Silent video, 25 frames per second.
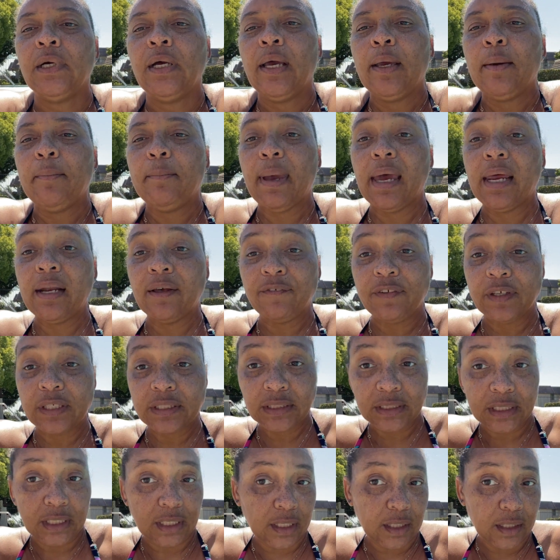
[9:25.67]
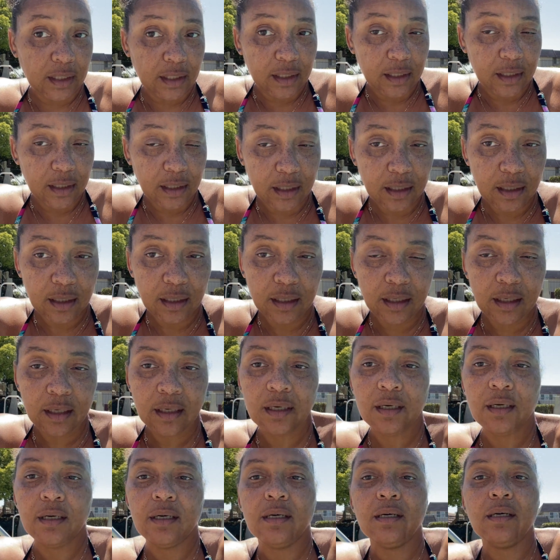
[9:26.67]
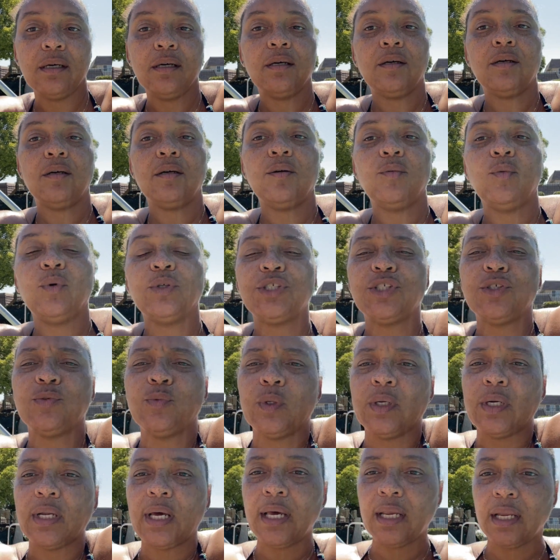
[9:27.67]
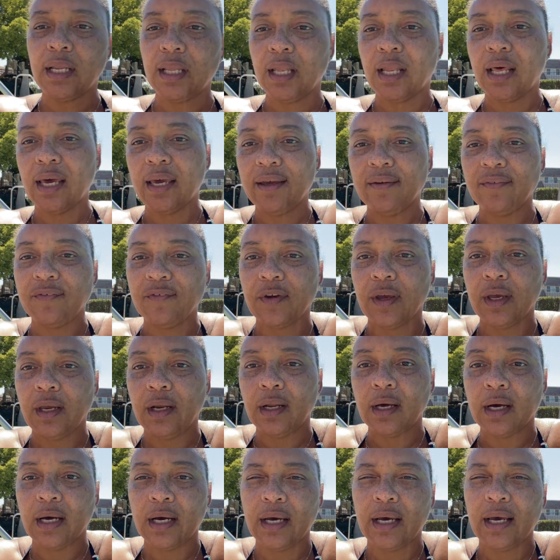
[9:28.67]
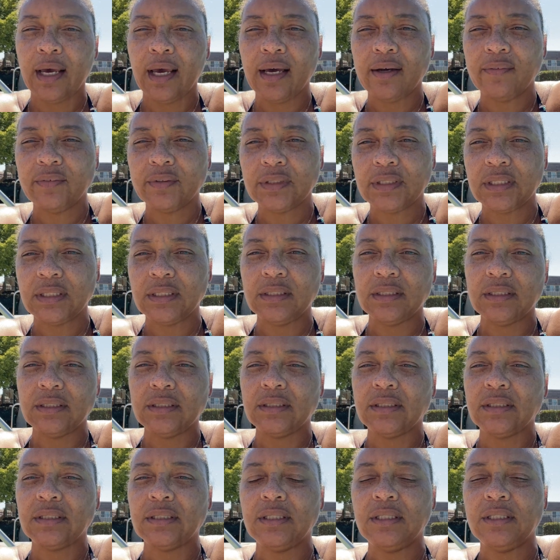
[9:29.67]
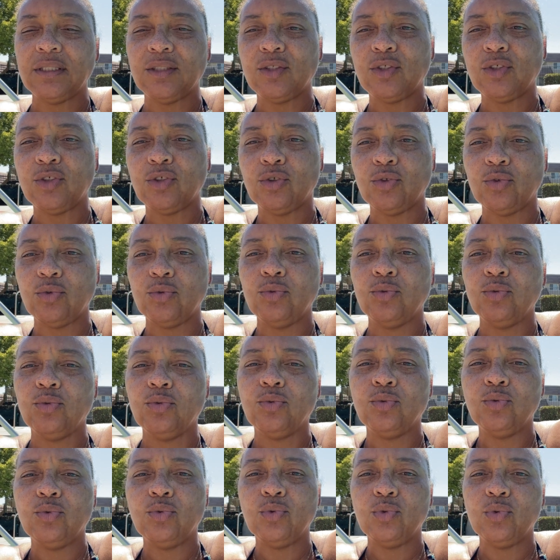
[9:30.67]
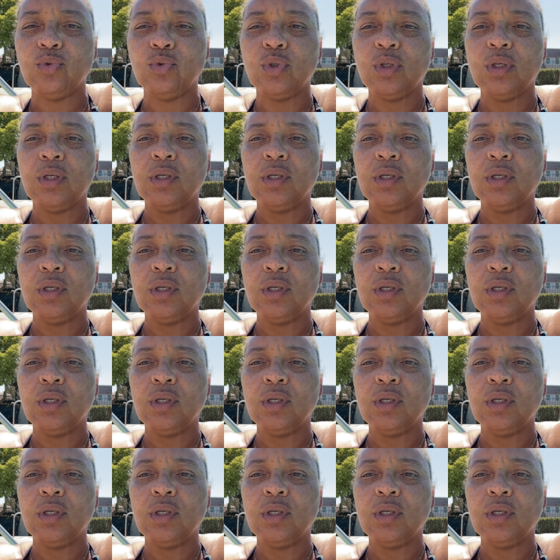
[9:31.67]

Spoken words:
manifesting what you want out of life. And I have a tendency to